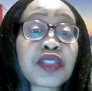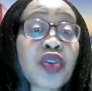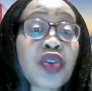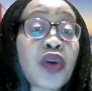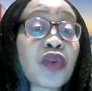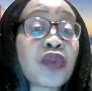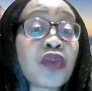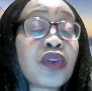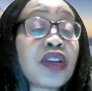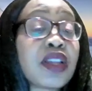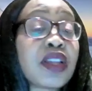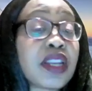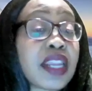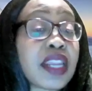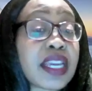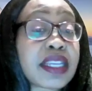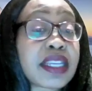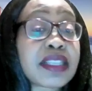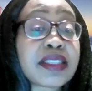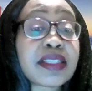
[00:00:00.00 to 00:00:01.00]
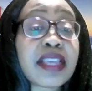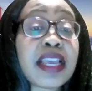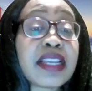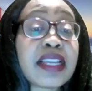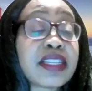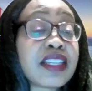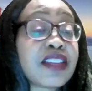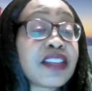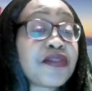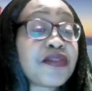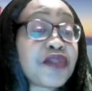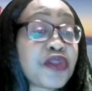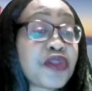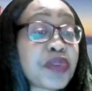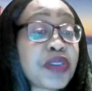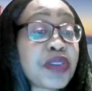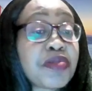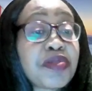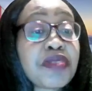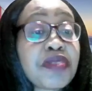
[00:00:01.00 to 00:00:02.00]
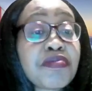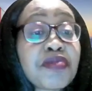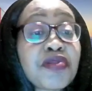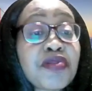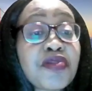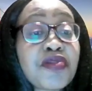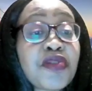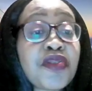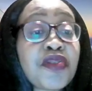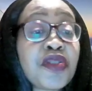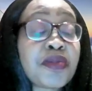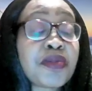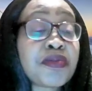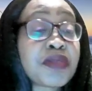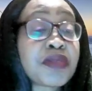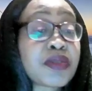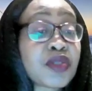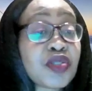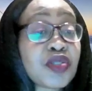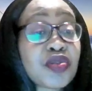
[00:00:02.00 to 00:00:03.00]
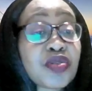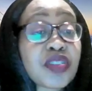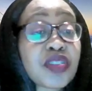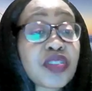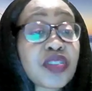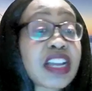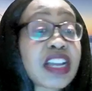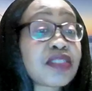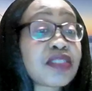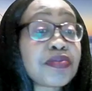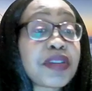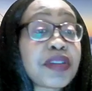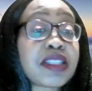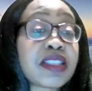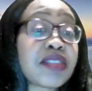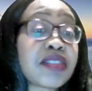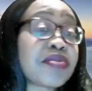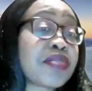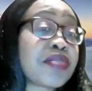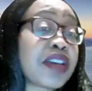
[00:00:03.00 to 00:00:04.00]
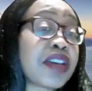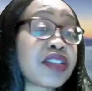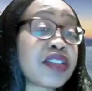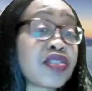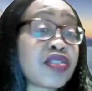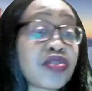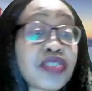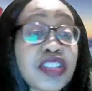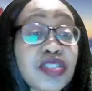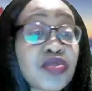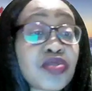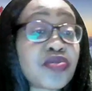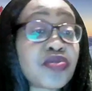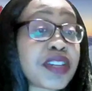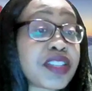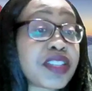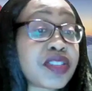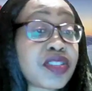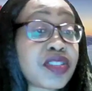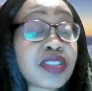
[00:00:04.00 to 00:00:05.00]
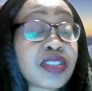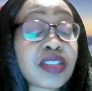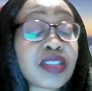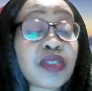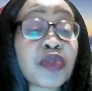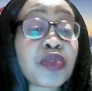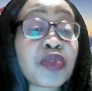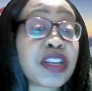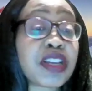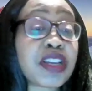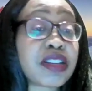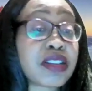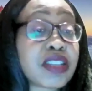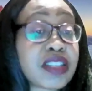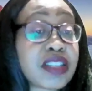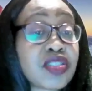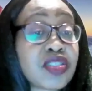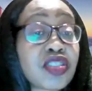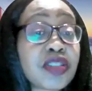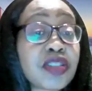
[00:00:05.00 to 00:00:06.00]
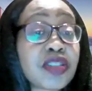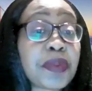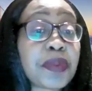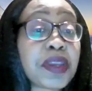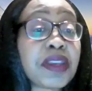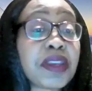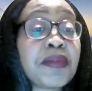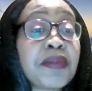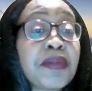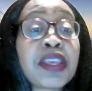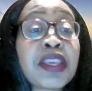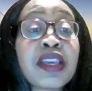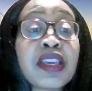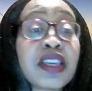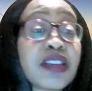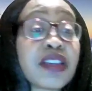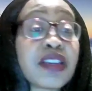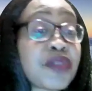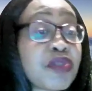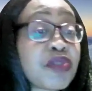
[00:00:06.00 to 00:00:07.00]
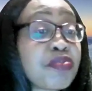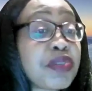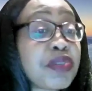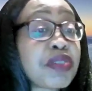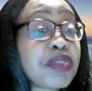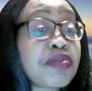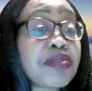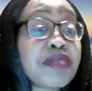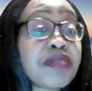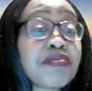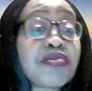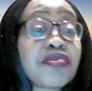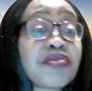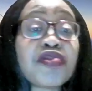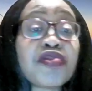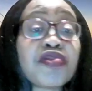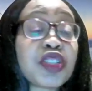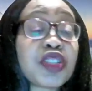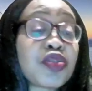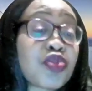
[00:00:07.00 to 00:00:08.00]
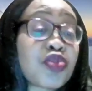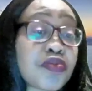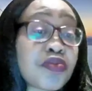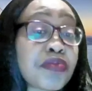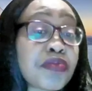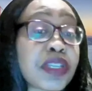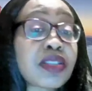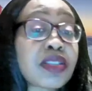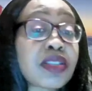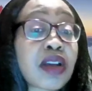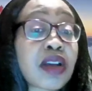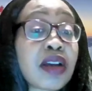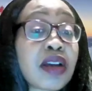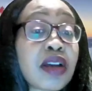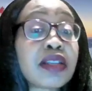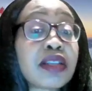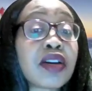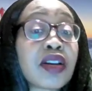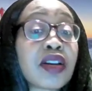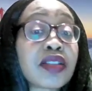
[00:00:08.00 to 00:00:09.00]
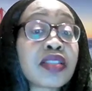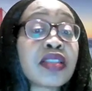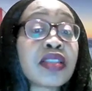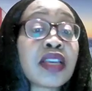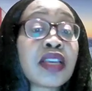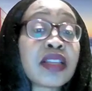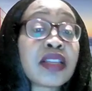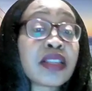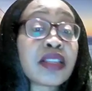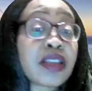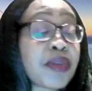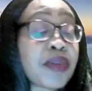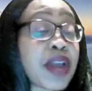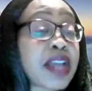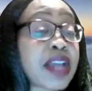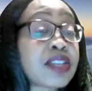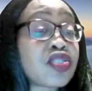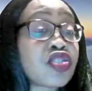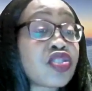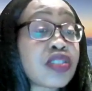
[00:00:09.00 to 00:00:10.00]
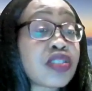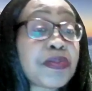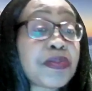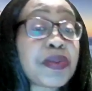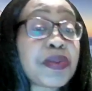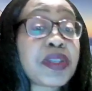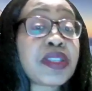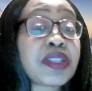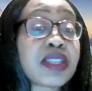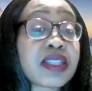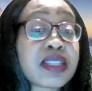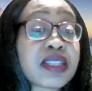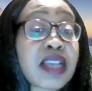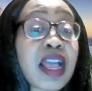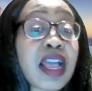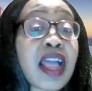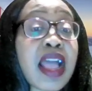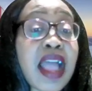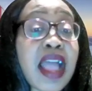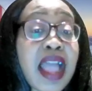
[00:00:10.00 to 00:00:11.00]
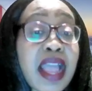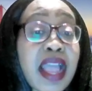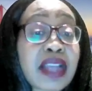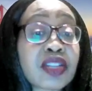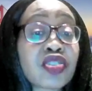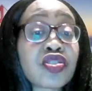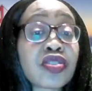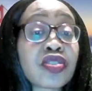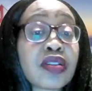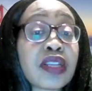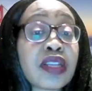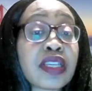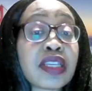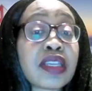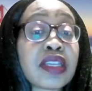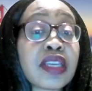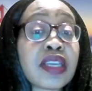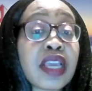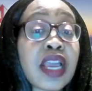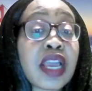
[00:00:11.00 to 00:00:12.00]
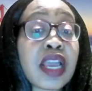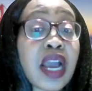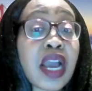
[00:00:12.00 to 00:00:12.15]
So, like I said, if you've been removed due to catchment area, you need to register with another GP. If you've been removed due to misconduct, there are GPs that are actually